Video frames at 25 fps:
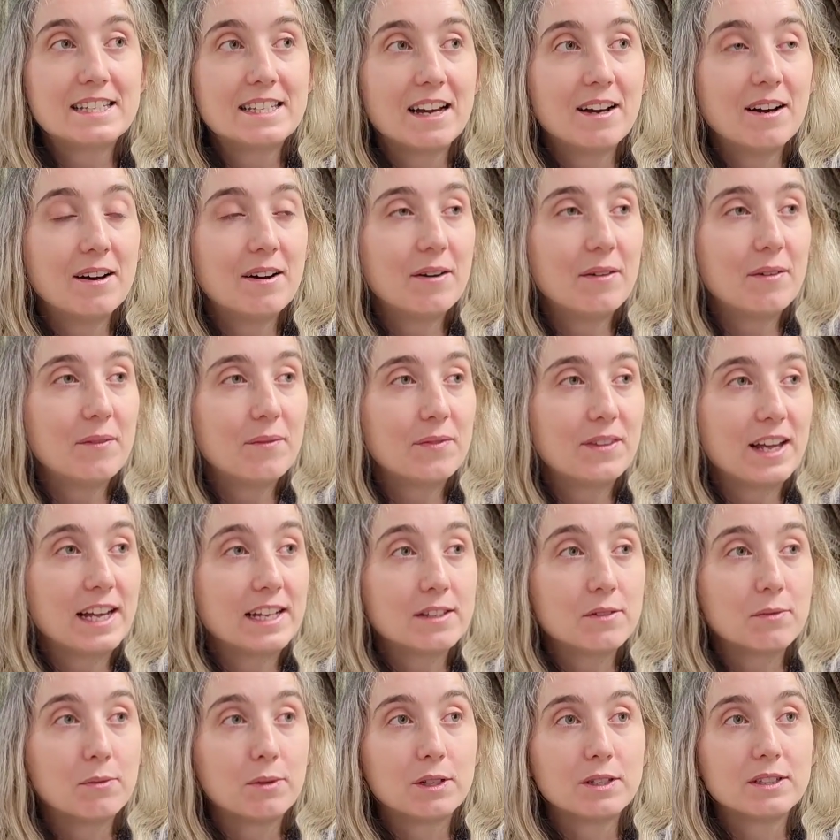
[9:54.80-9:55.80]
So
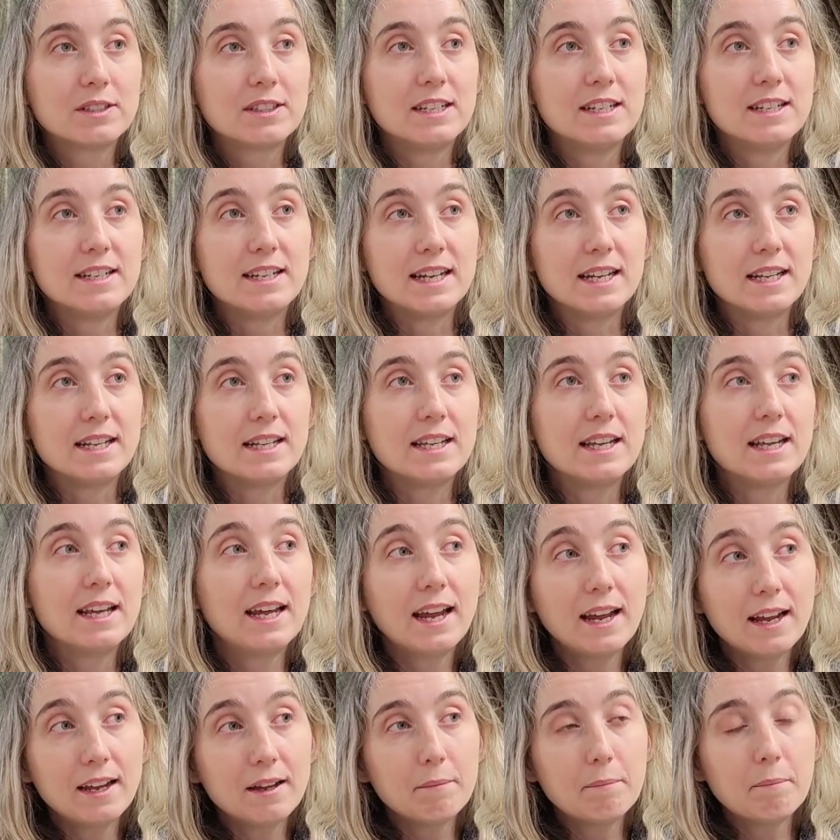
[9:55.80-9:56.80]
that was the
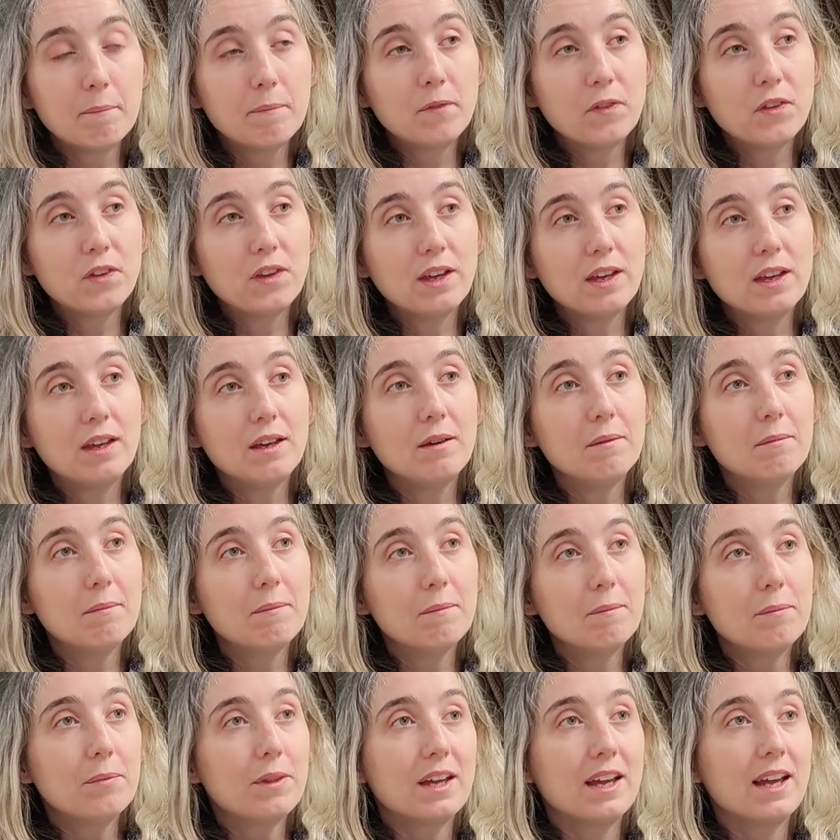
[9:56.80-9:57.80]
knitting theme,
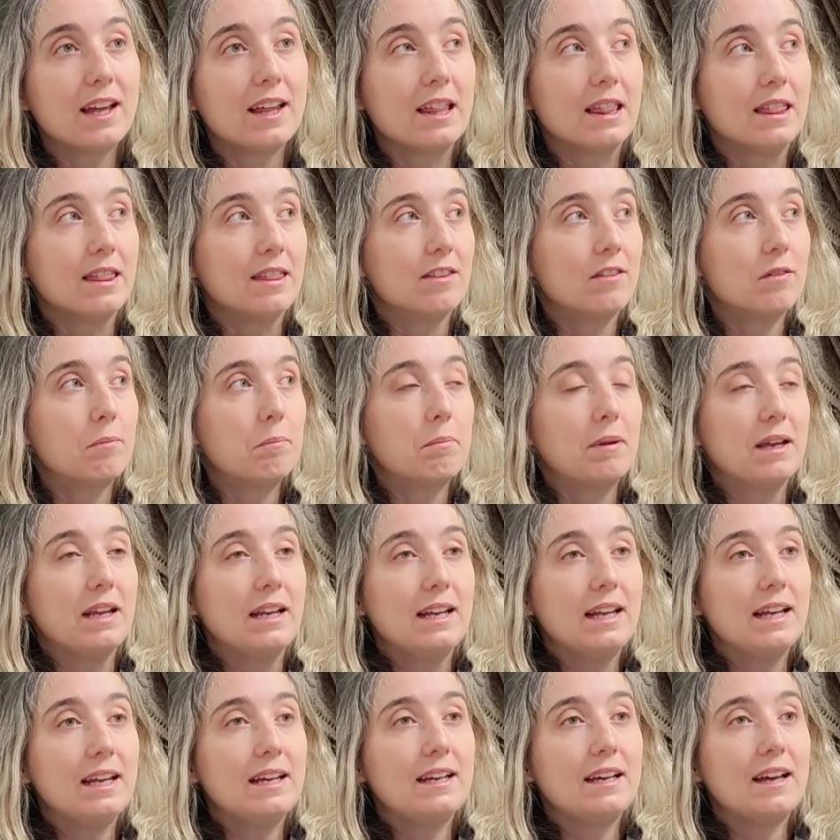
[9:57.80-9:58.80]
and
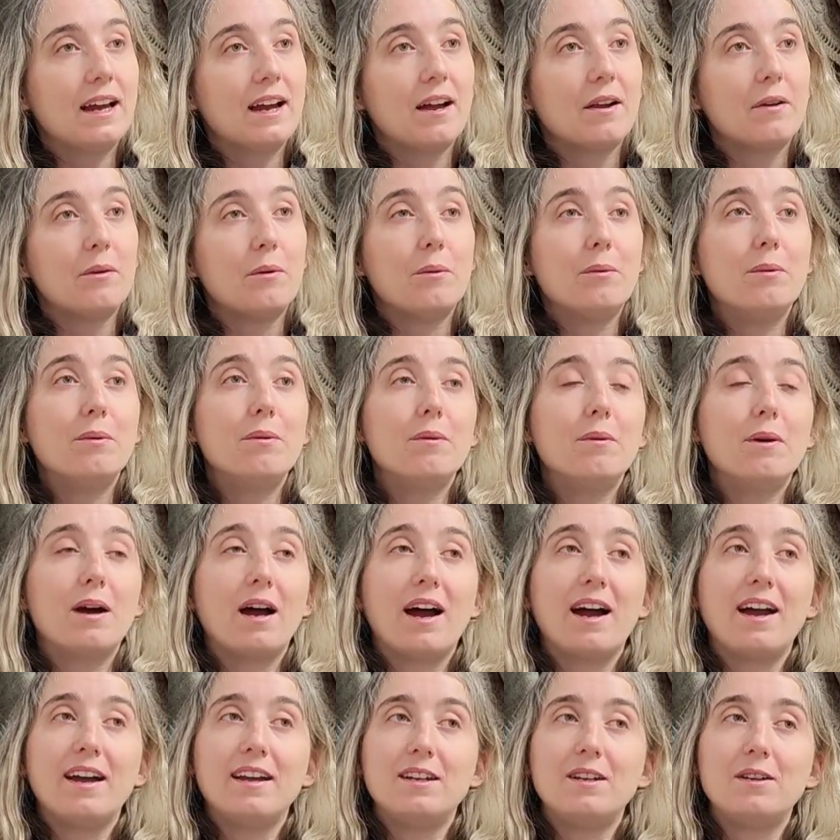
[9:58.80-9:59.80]
spinning
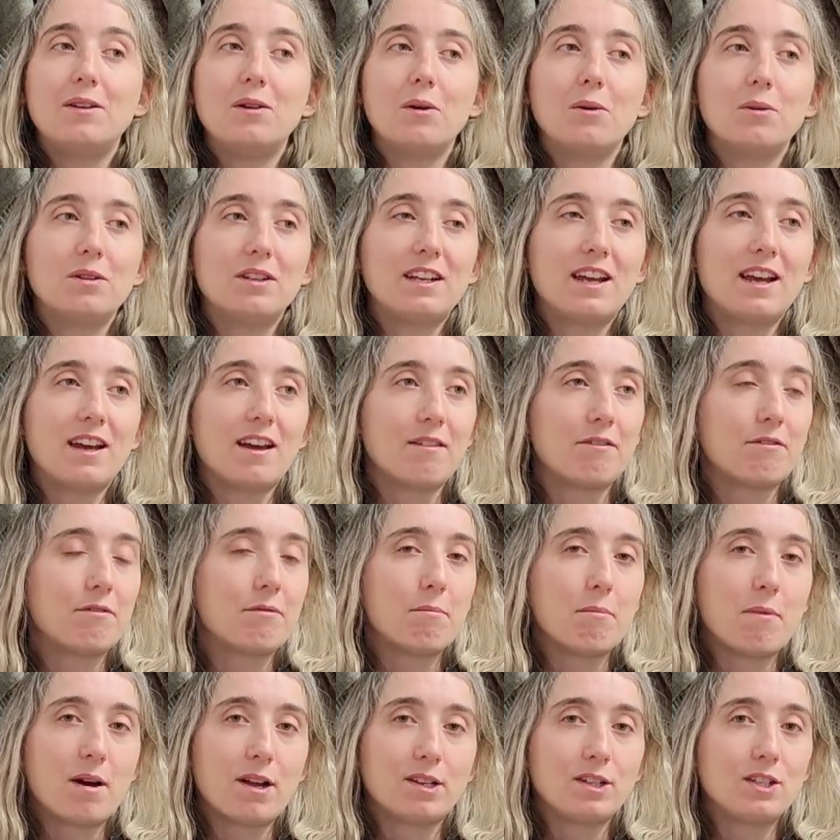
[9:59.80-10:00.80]
I don't have
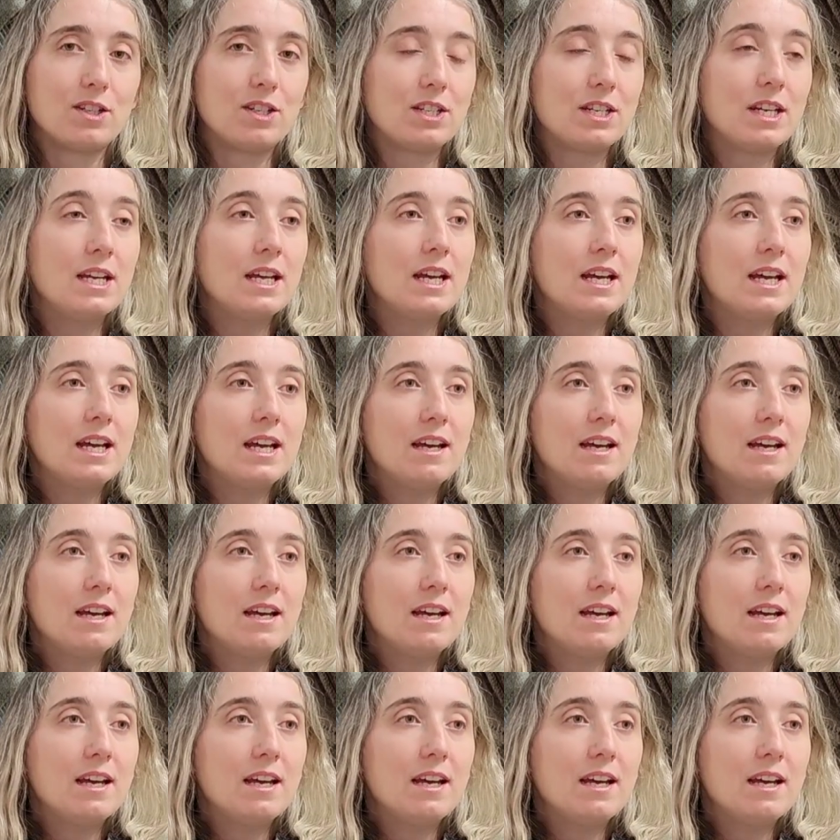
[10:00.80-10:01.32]
much.